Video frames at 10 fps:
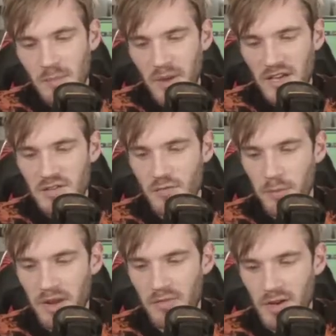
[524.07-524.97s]
passion for
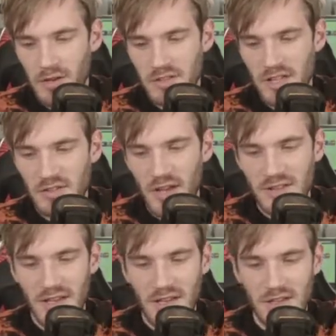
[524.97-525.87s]
making videos as you had
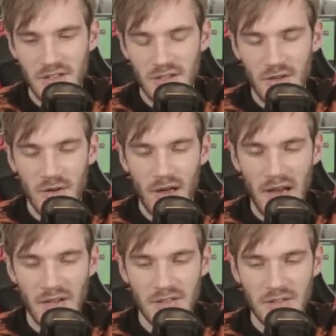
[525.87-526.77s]
10 years ago. How
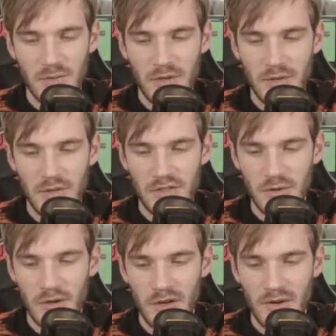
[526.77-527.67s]
does it reduce
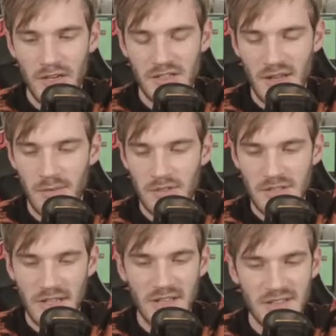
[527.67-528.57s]
or increase? I would
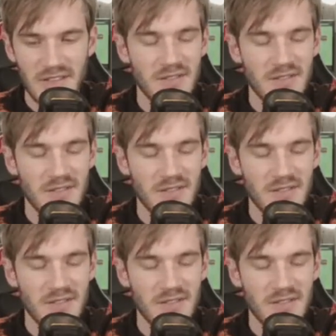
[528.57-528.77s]
say it's